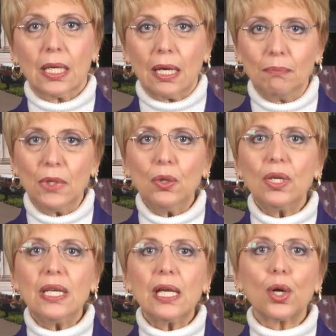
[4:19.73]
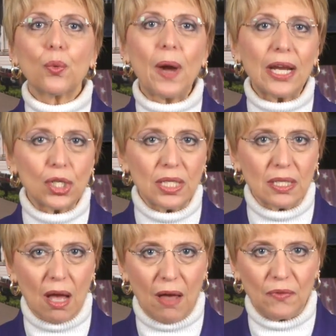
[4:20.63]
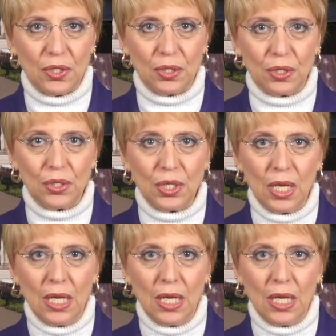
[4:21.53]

community corrections officers